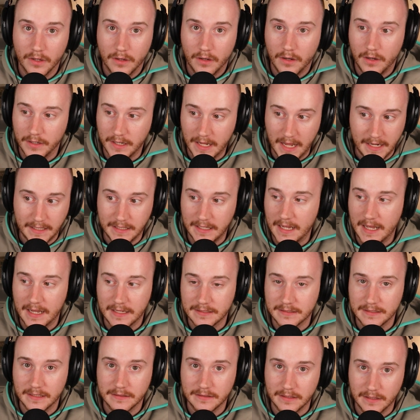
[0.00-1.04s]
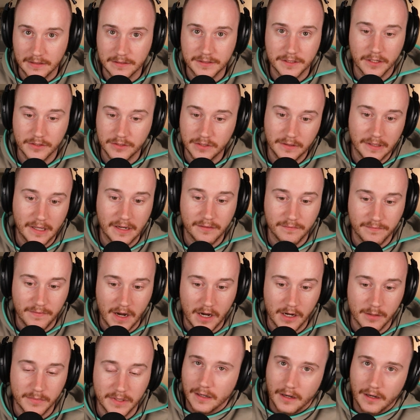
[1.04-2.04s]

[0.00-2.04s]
on any asset that is touching that environment.